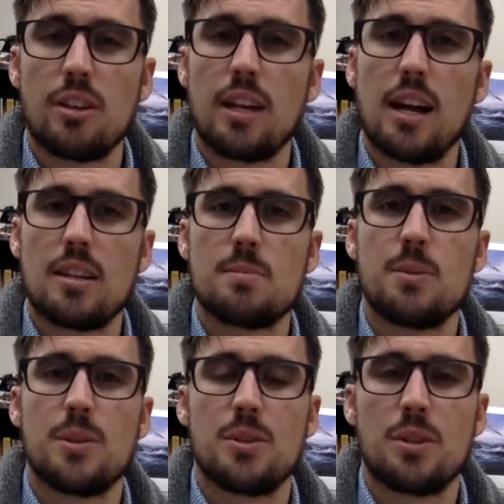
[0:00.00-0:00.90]
the
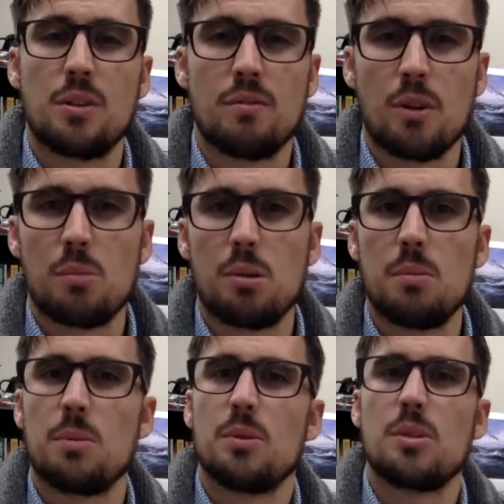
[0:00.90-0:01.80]
gospel and to convert
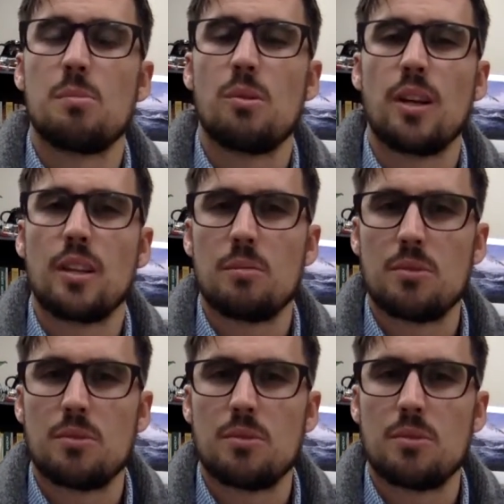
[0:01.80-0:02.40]
people and to bring them